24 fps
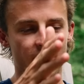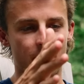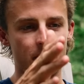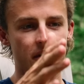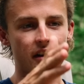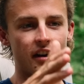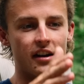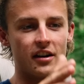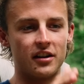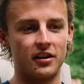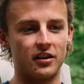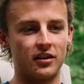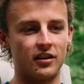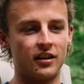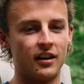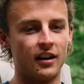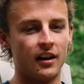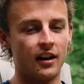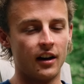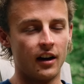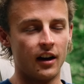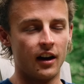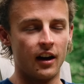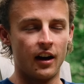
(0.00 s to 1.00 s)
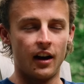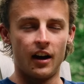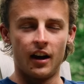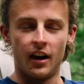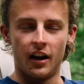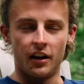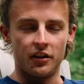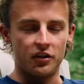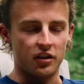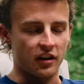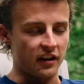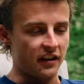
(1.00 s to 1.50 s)
up the hill,
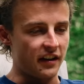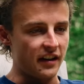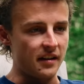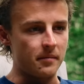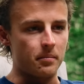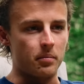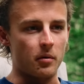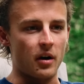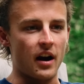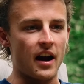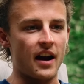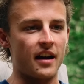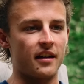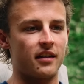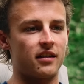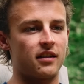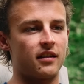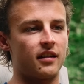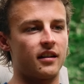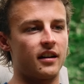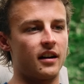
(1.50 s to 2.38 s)
took a deep breath,